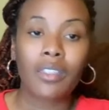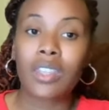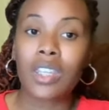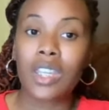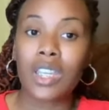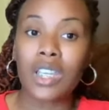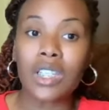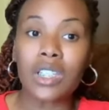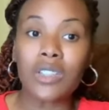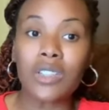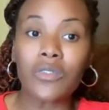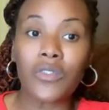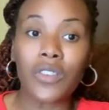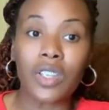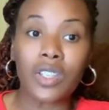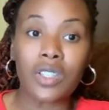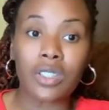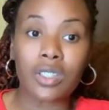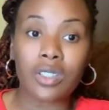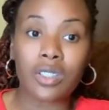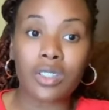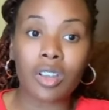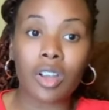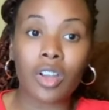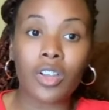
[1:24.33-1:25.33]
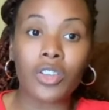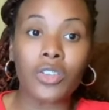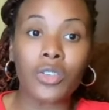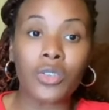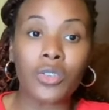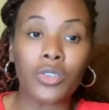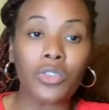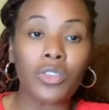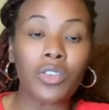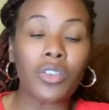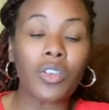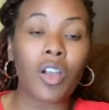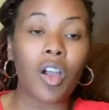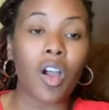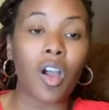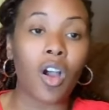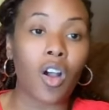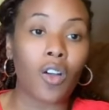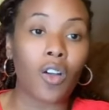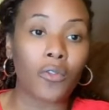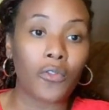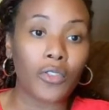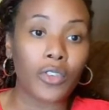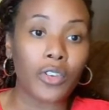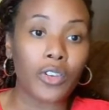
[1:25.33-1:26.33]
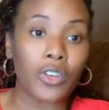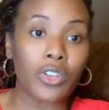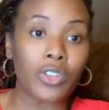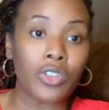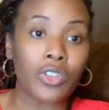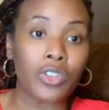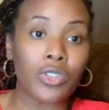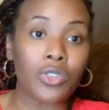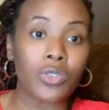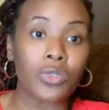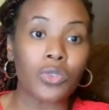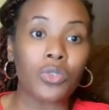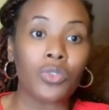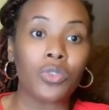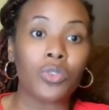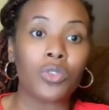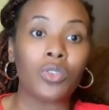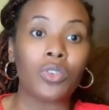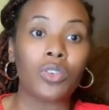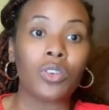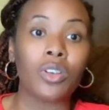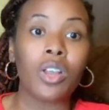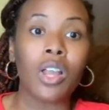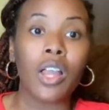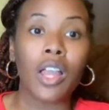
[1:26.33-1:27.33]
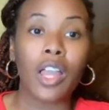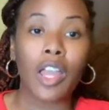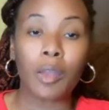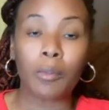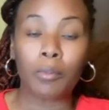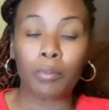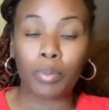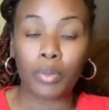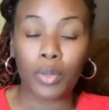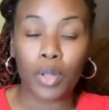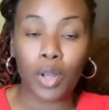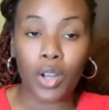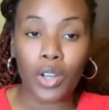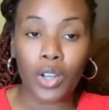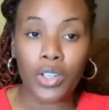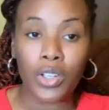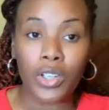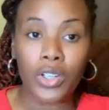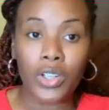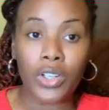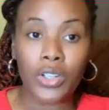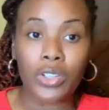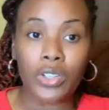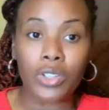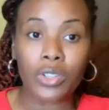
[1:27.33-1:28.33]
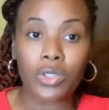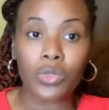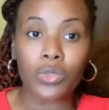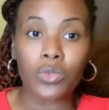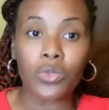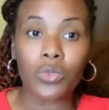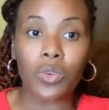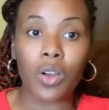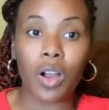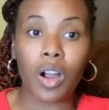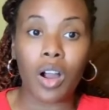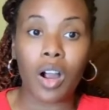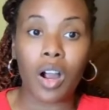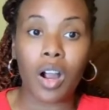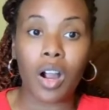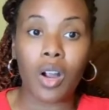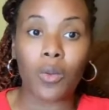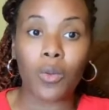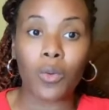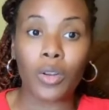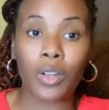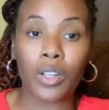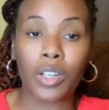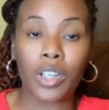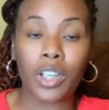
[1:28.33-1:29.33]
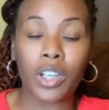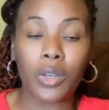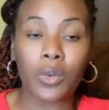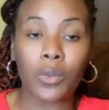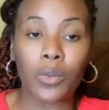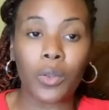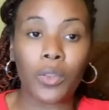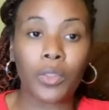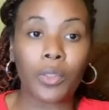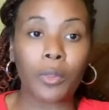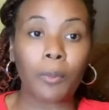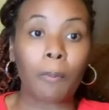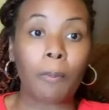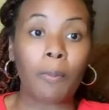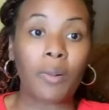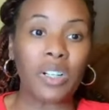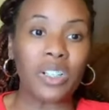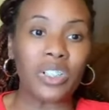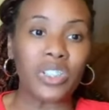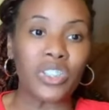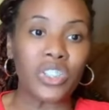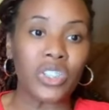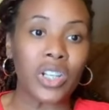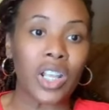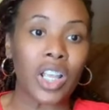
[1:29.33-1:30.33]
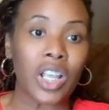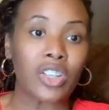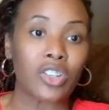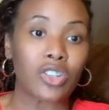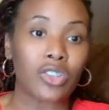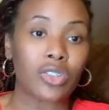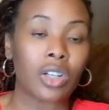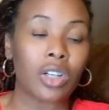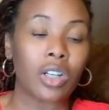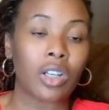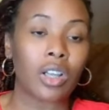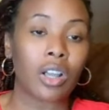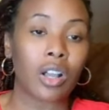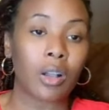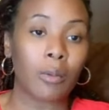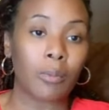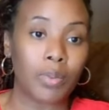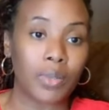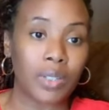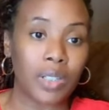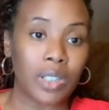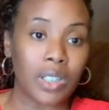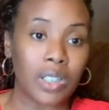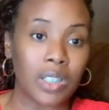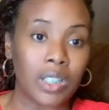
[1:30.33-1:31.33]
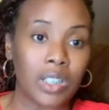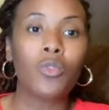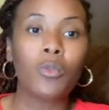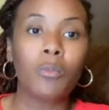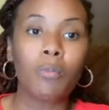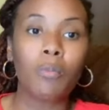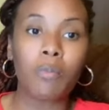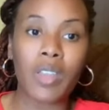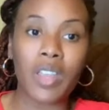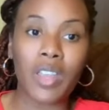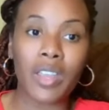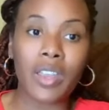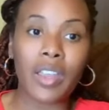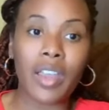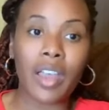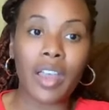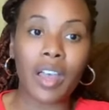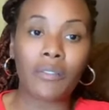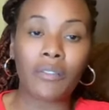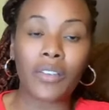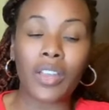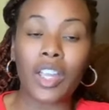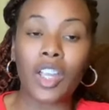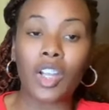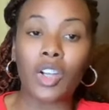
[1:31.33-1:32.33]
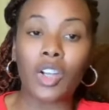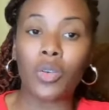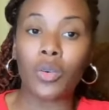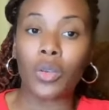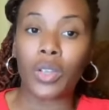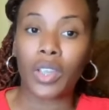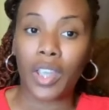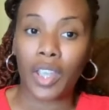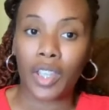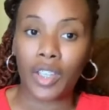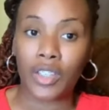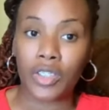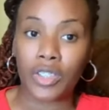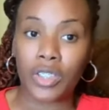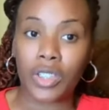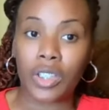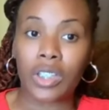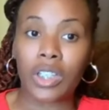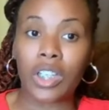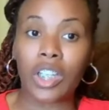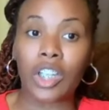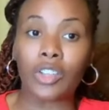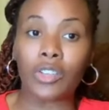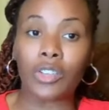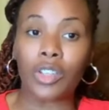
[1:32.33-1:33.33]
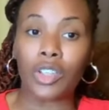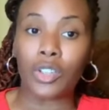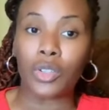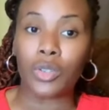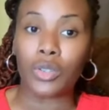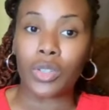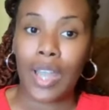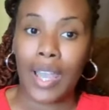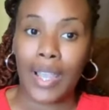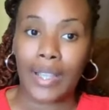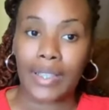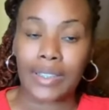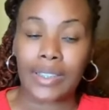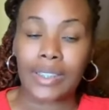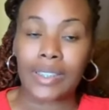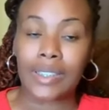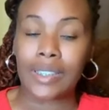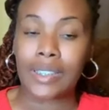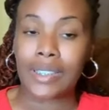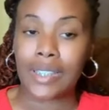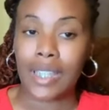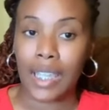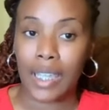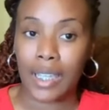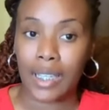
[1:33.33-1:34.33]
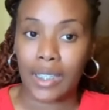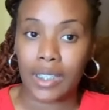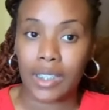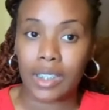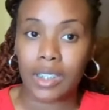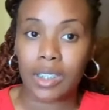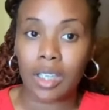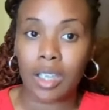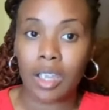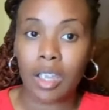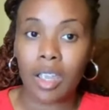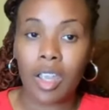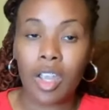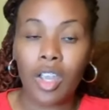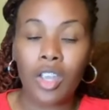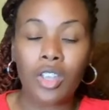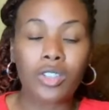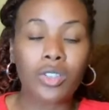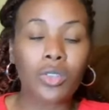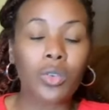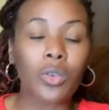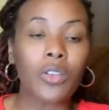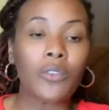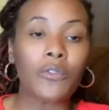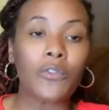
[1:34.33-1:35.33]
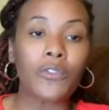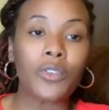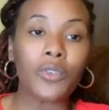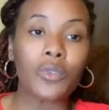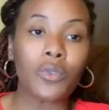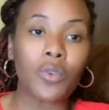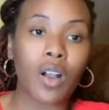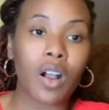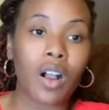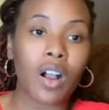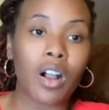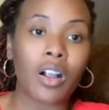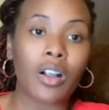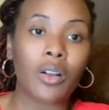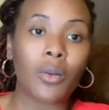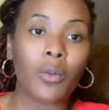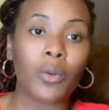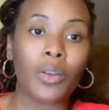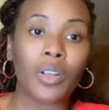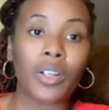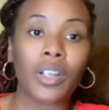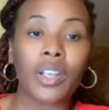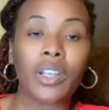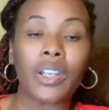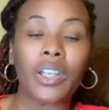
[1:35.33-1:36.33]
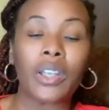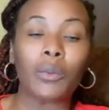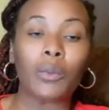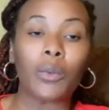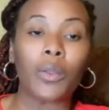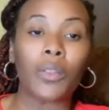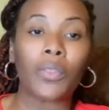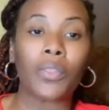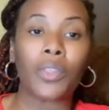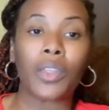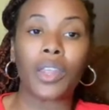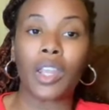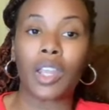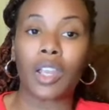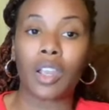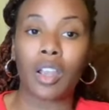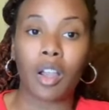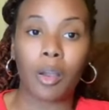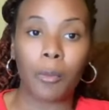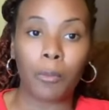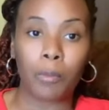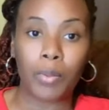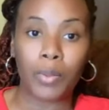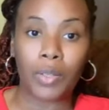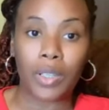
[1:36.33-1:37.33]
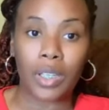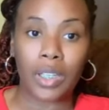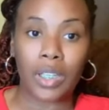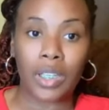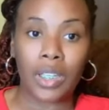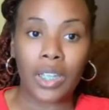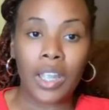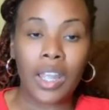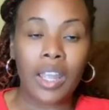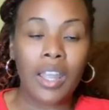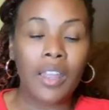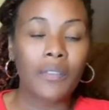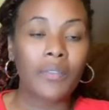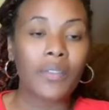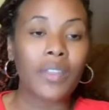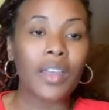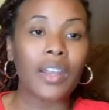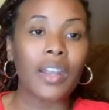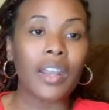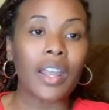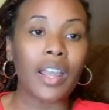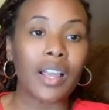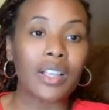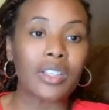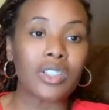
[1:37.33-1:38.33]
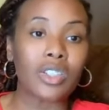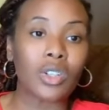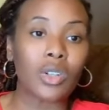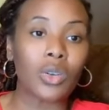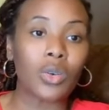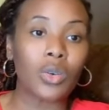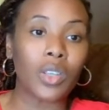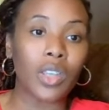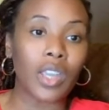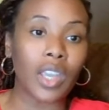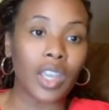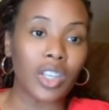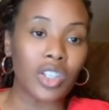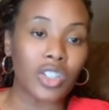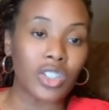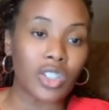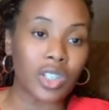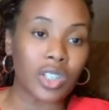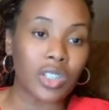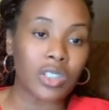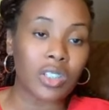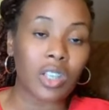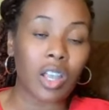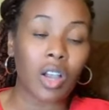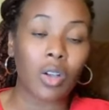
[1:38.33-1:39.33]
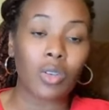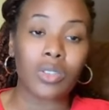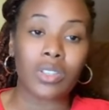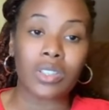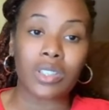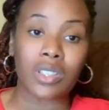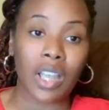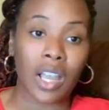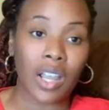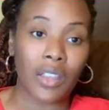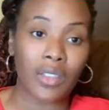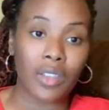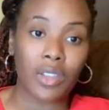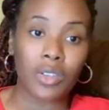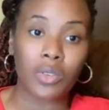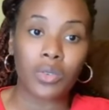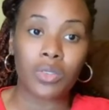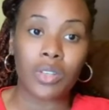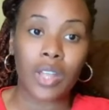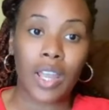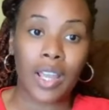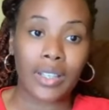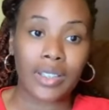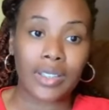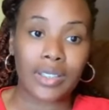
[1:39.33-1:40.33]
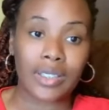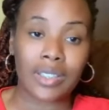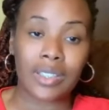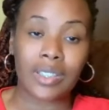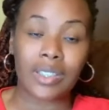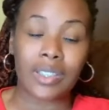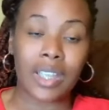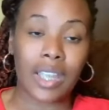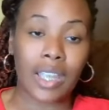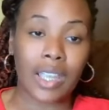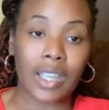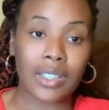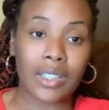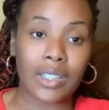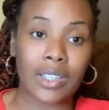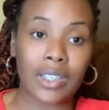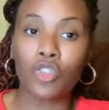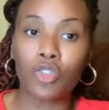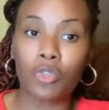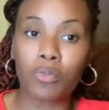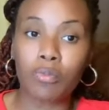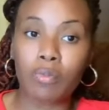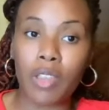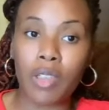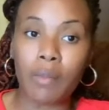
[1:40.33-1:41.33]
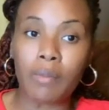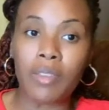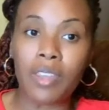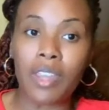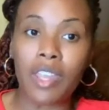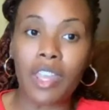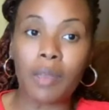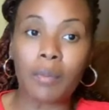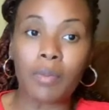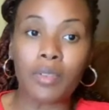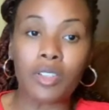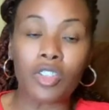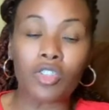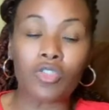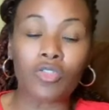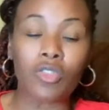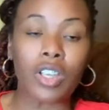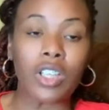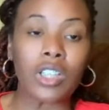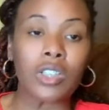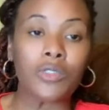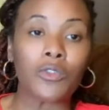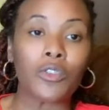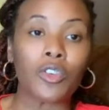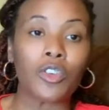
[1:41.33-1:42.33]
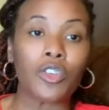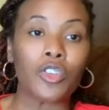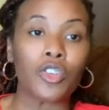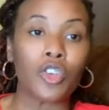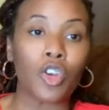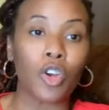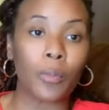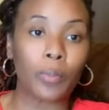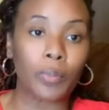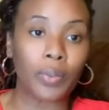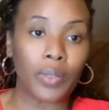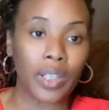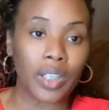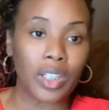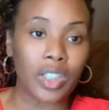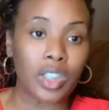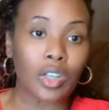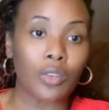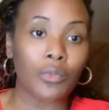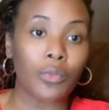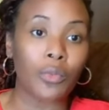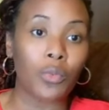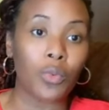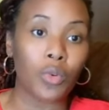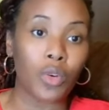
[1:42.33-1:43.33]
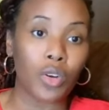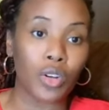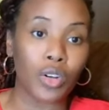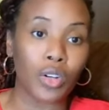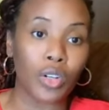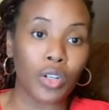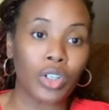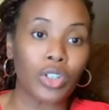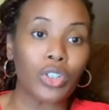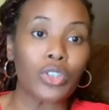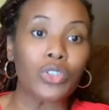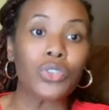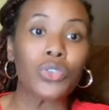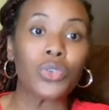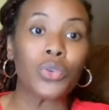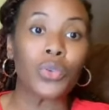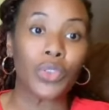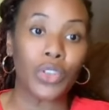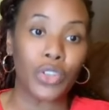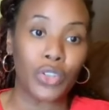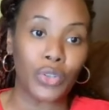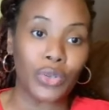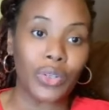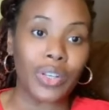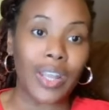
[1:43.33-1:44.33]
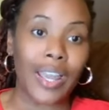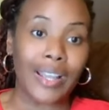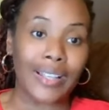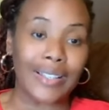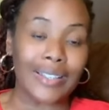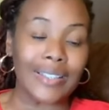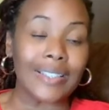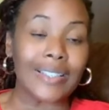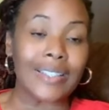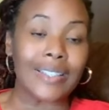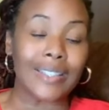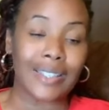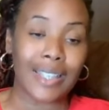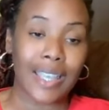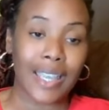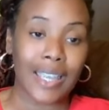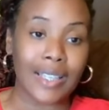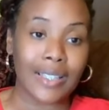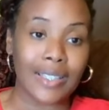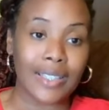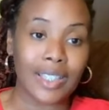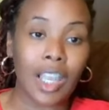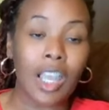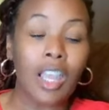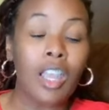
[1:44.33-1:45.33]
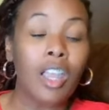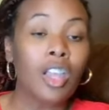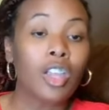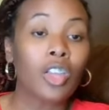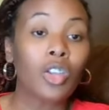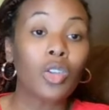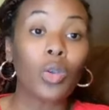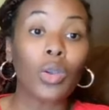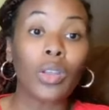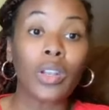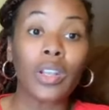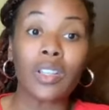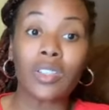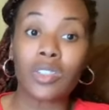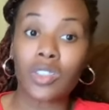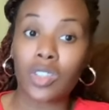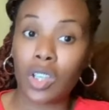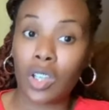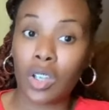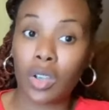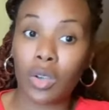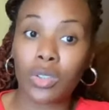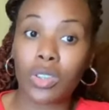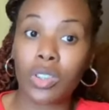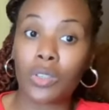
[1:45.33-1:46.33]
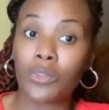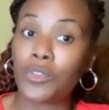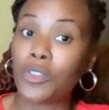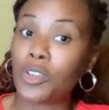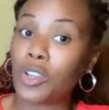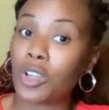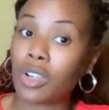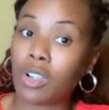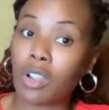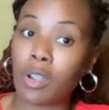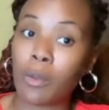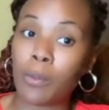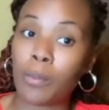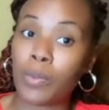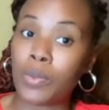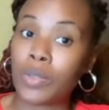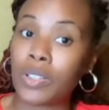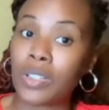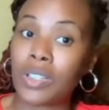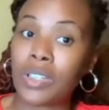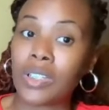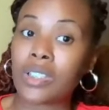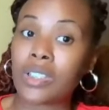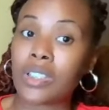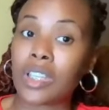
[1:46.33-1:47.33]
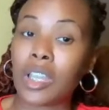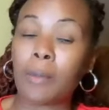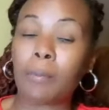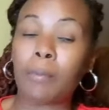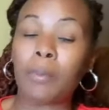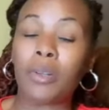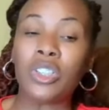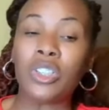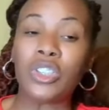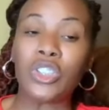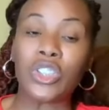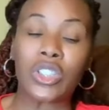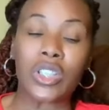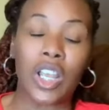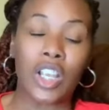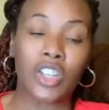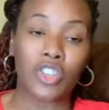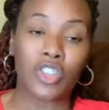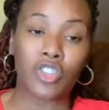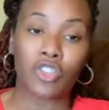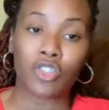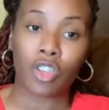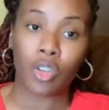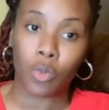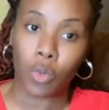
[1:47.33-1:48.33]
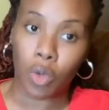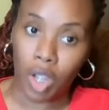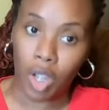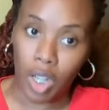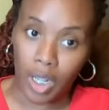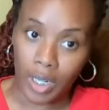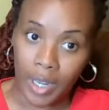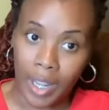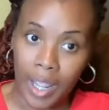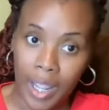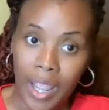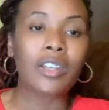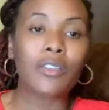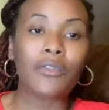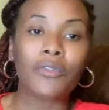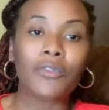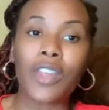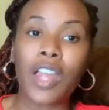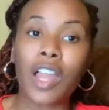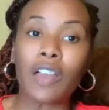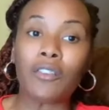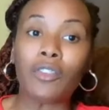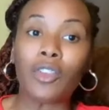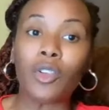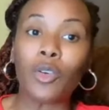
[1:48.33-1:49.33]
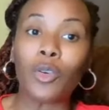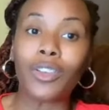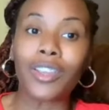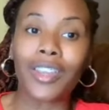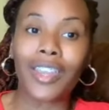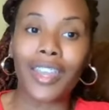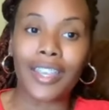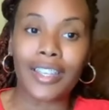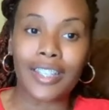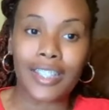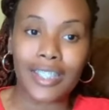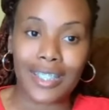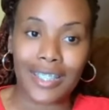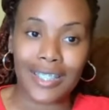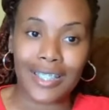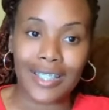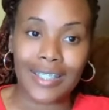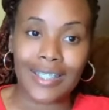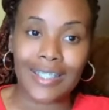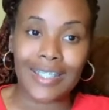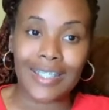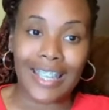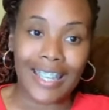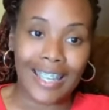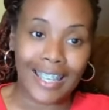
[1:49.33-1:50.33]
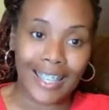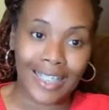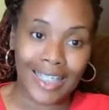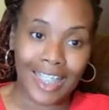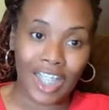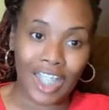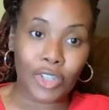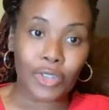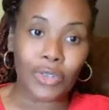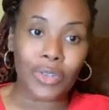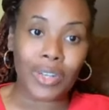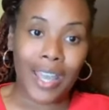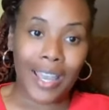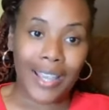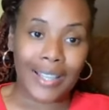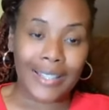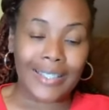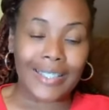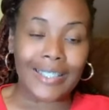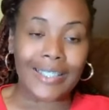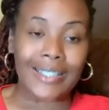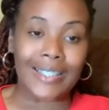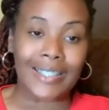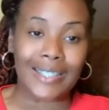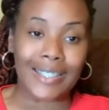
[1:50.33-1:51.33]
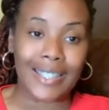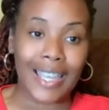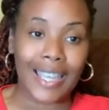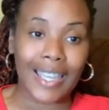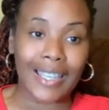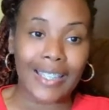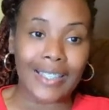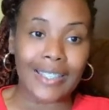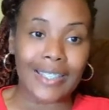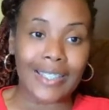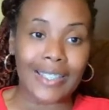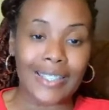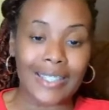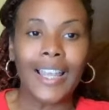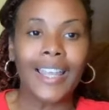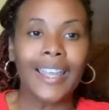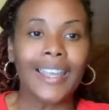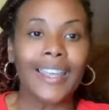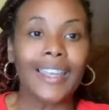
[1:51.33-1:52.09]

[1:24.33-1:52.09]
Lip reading: These visas are usually offered to employers who are working with multinational companies who may have a location in the United States. So if you are working with a company that has locations outside the United States, you may be able to transfer your place of work to the United States. Go ahead and check out if your company is a multinational one and if they have locations in the United States.